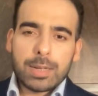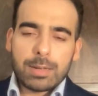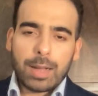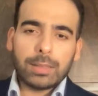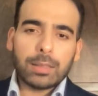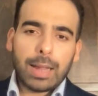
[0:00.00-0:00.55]

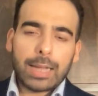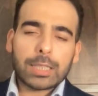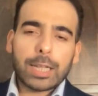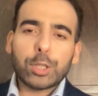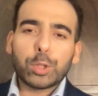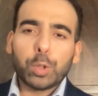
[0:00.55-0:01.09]
Nonetheless,
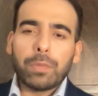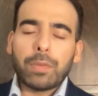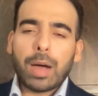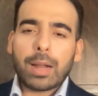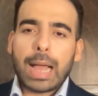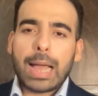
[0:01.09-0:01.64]

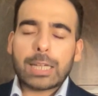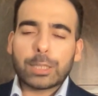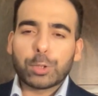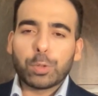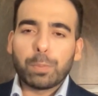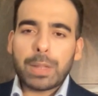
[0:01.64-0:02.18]
insofar as the
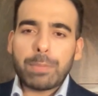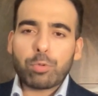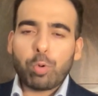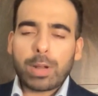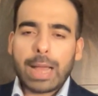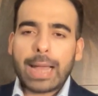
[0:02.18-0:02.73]
Supreme
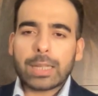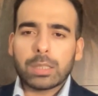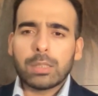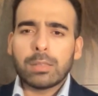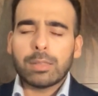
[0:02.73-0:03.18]
Court has,